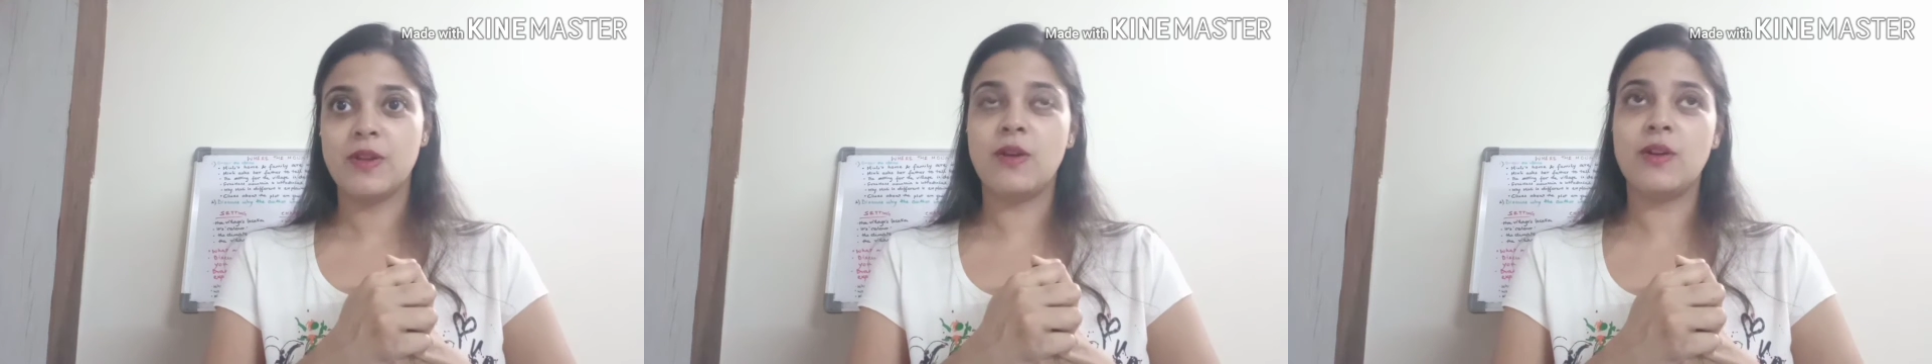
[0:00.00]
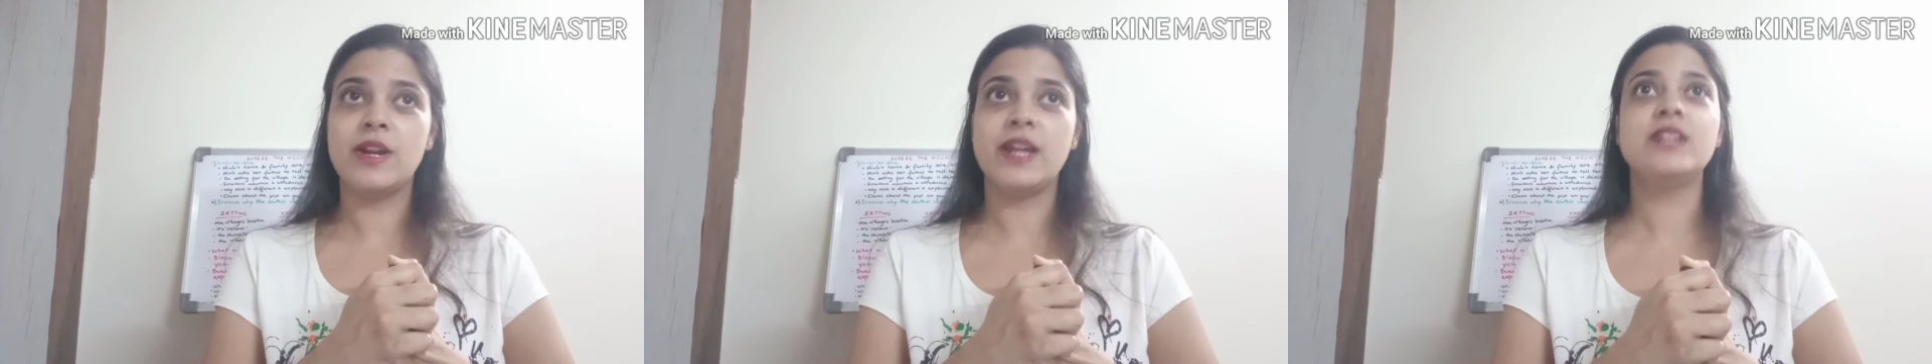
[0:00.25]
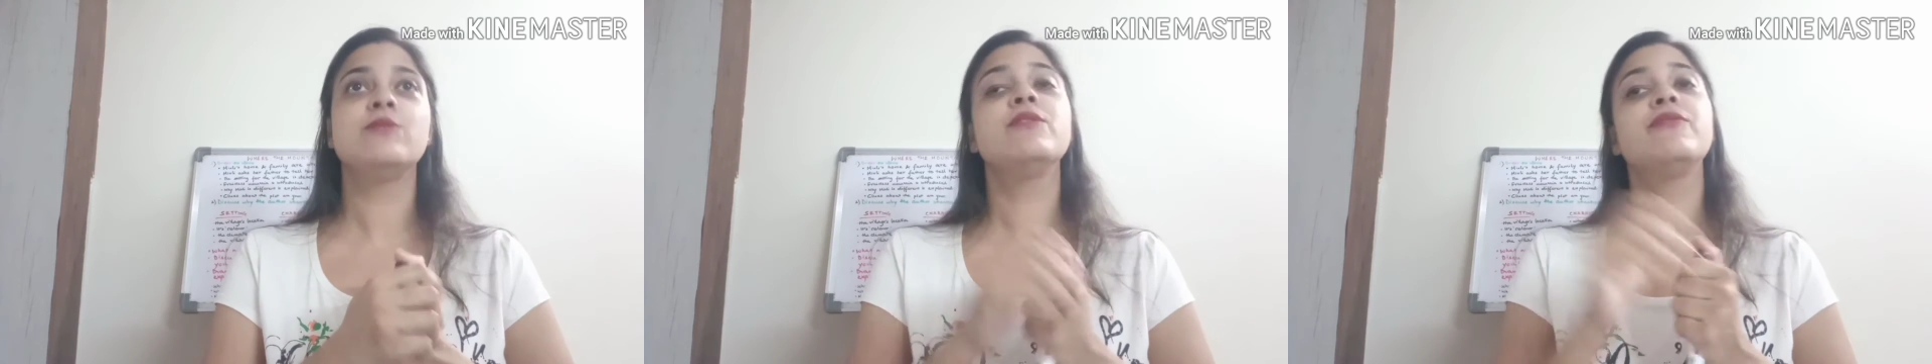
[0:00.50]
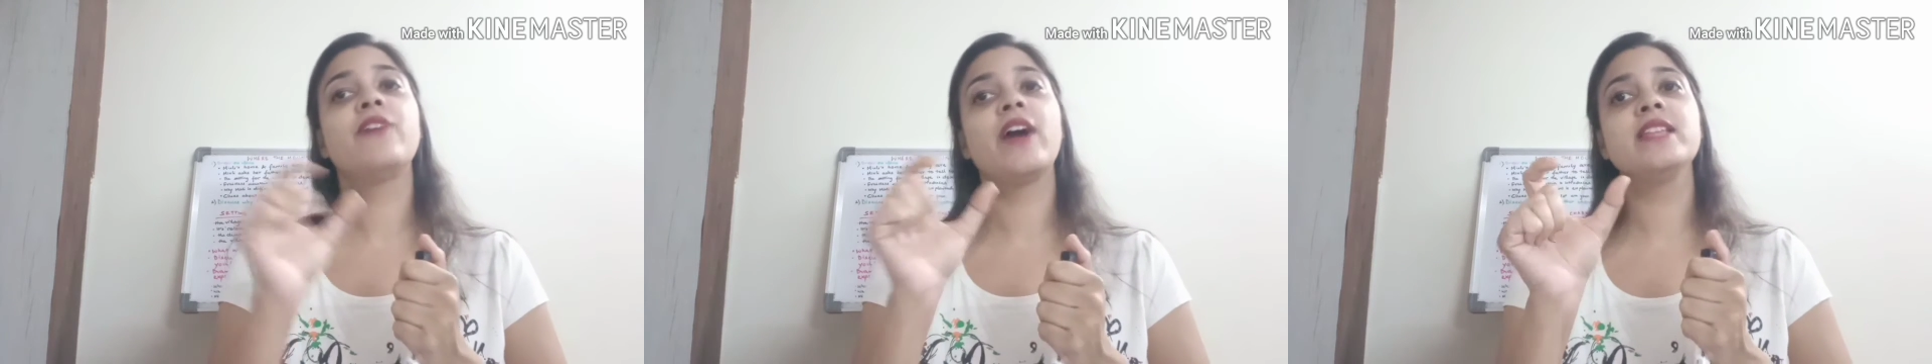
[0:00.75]
All right, you will
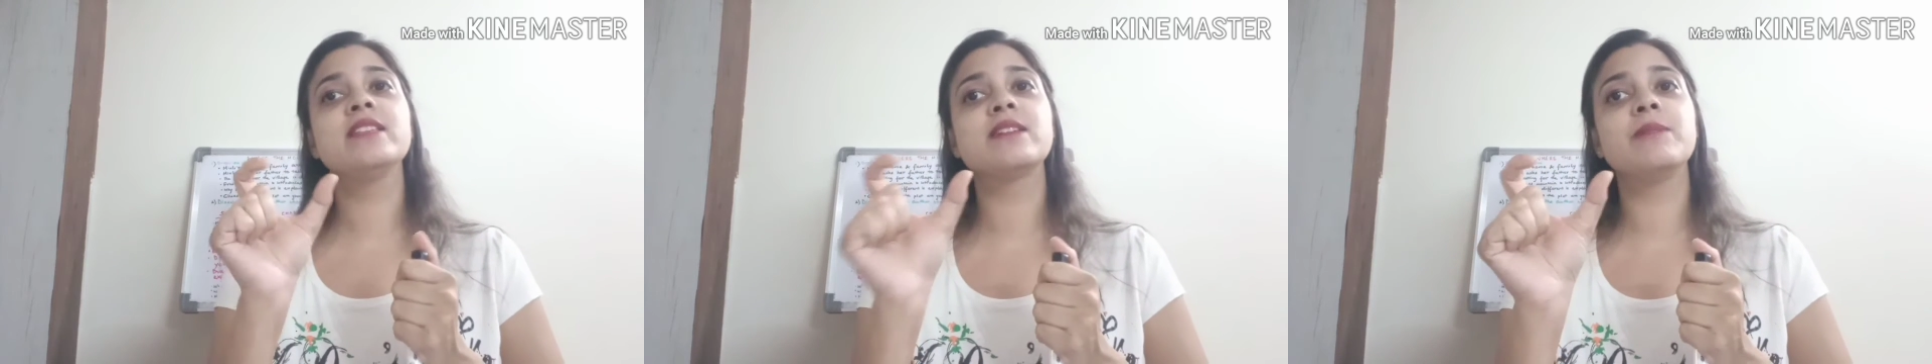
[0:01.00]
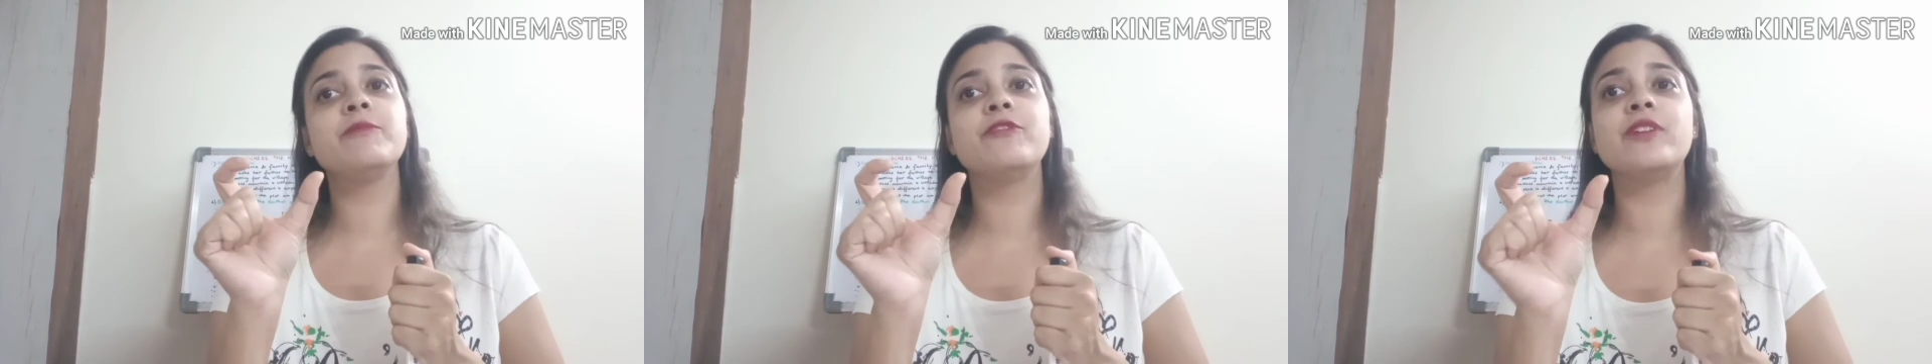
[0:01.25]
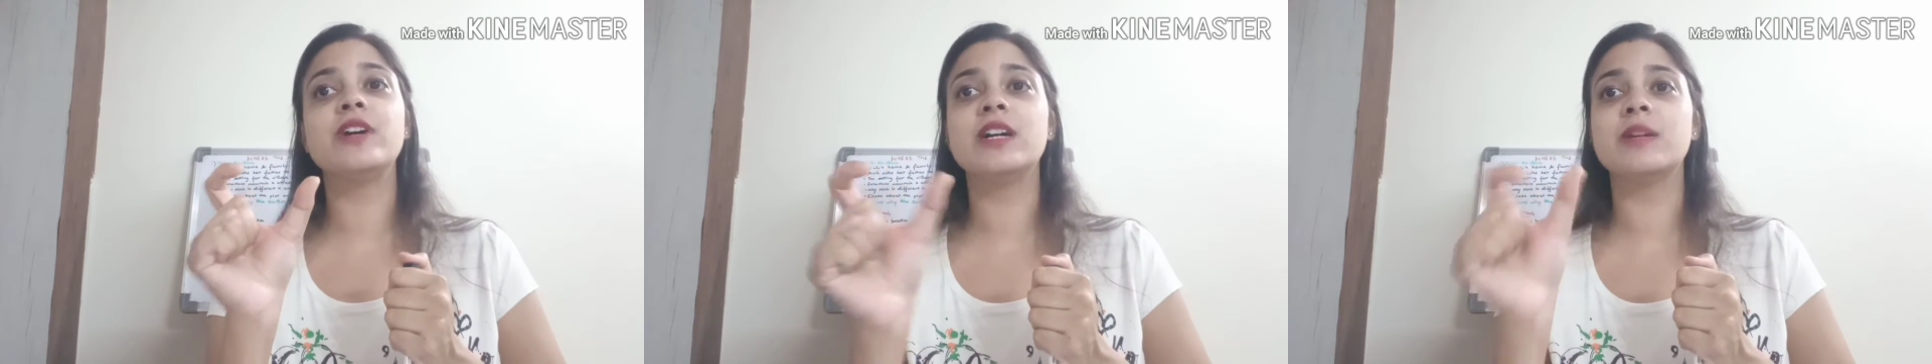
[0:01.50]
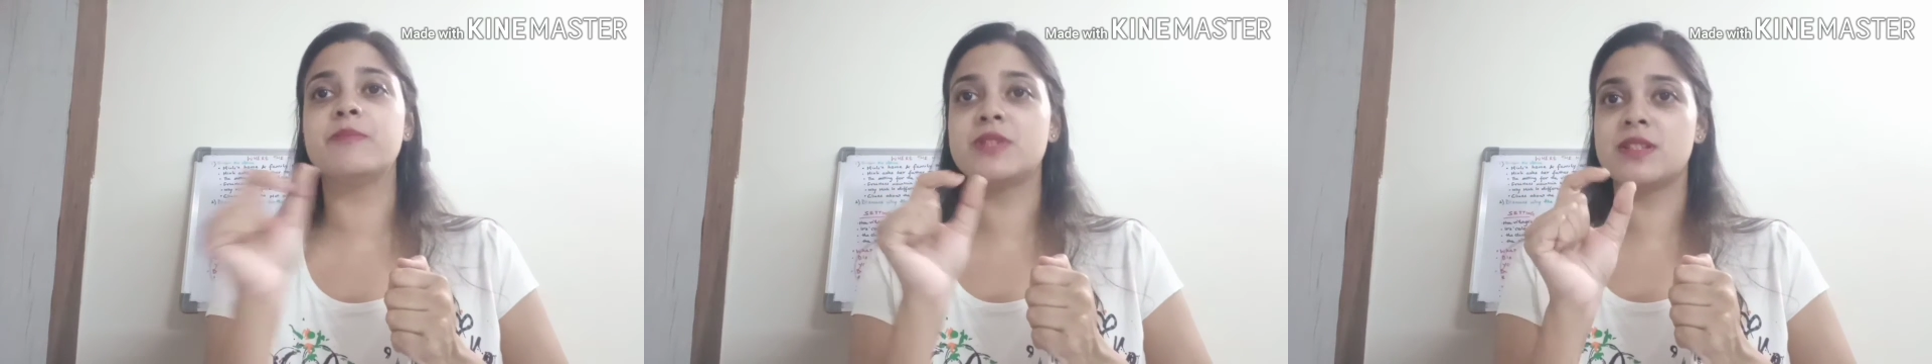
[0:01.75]
find some
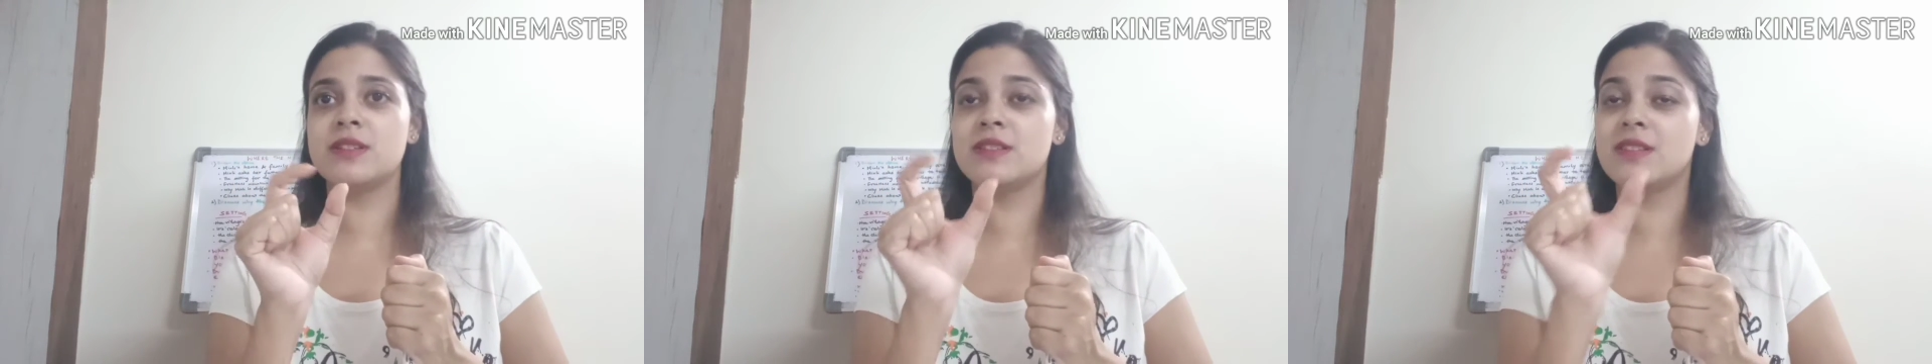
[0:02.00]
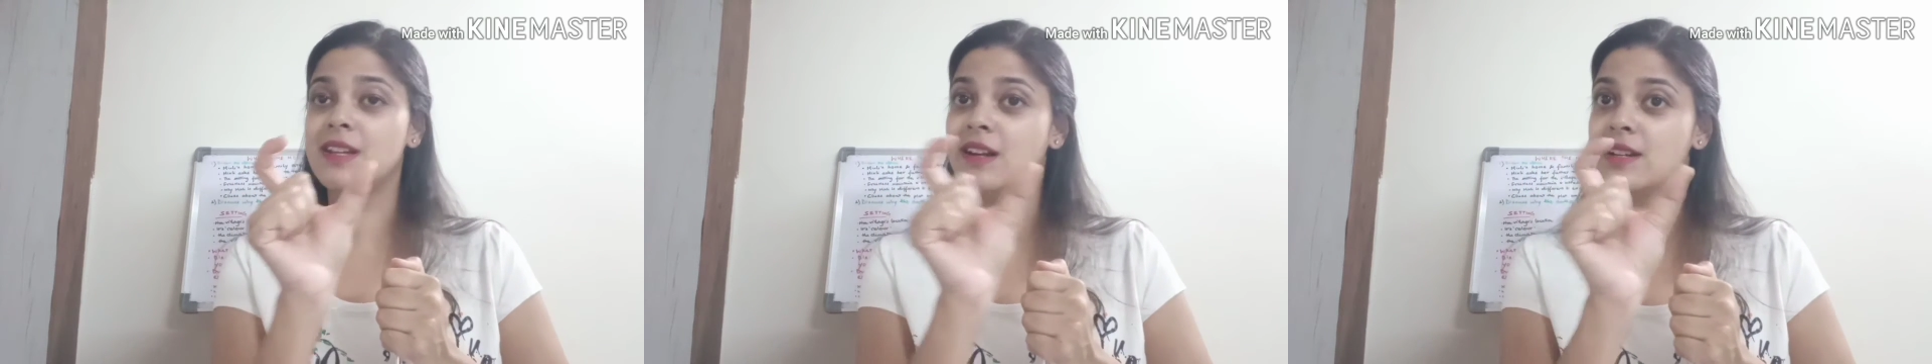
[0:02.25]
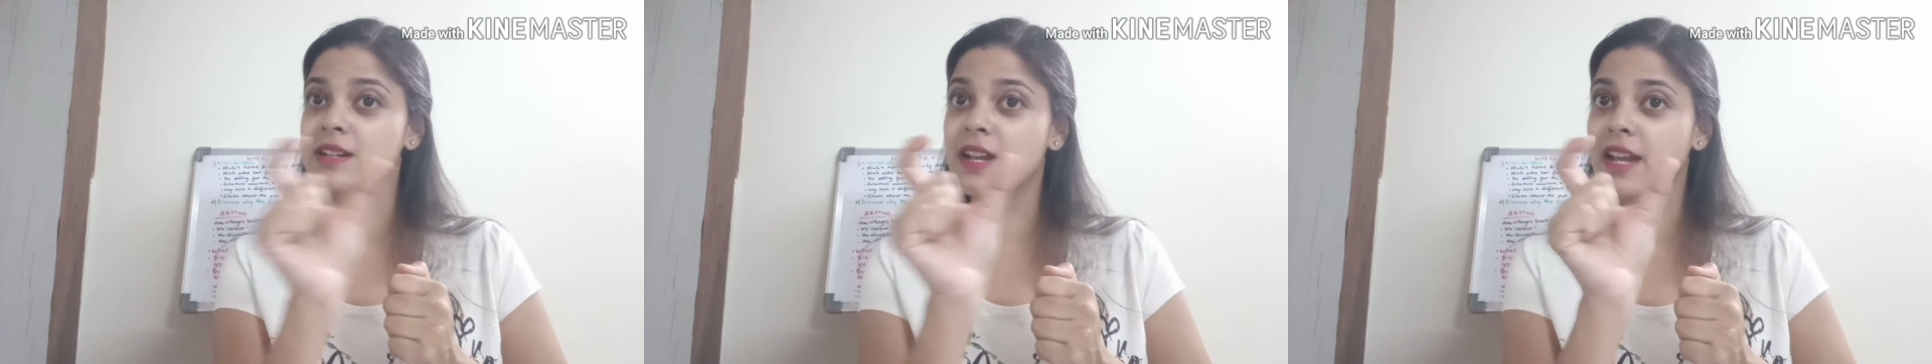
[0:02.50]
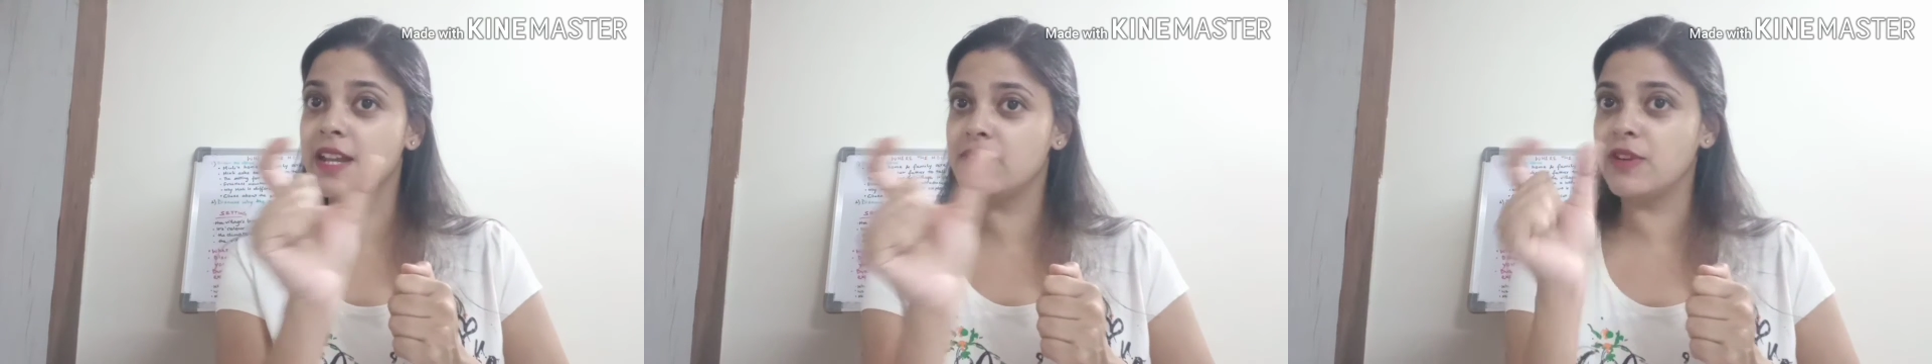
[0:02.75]
verbs, they're
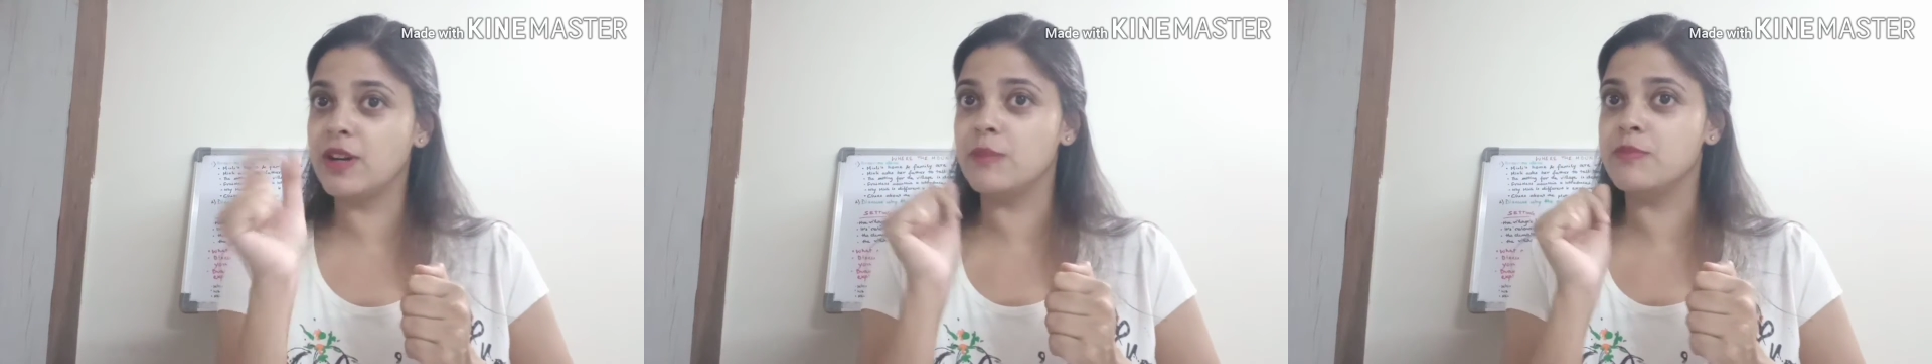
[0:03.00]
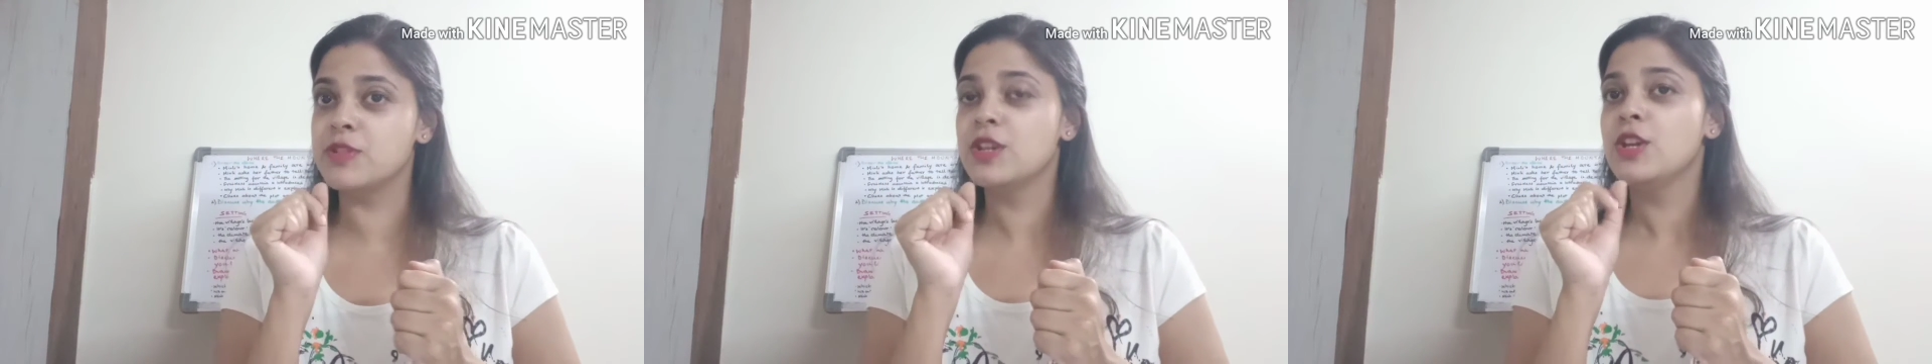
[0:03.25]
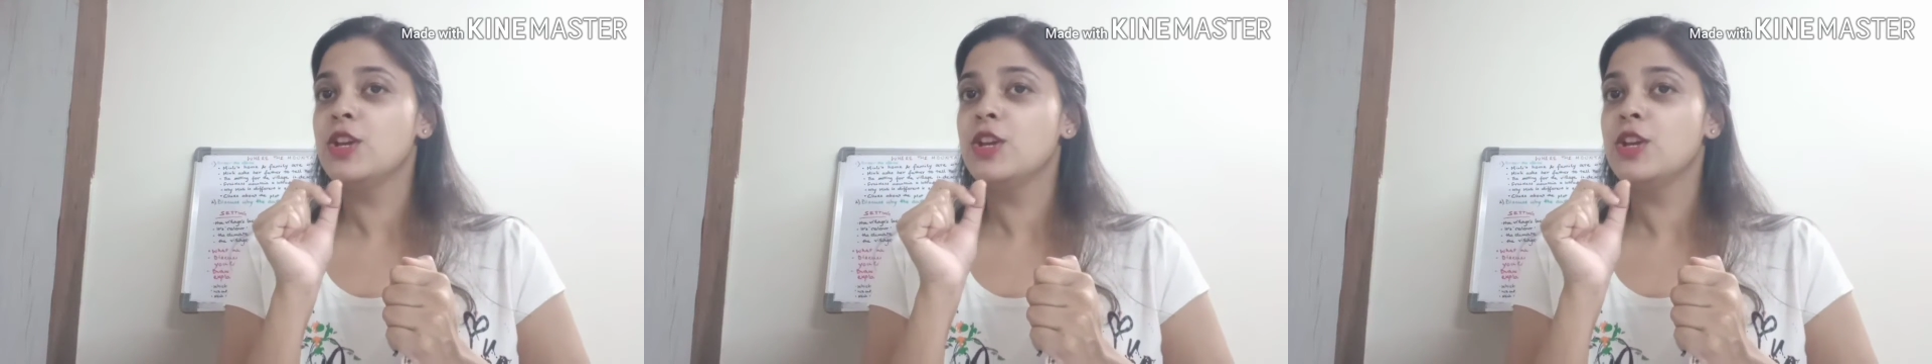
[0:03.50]
underlined verbs.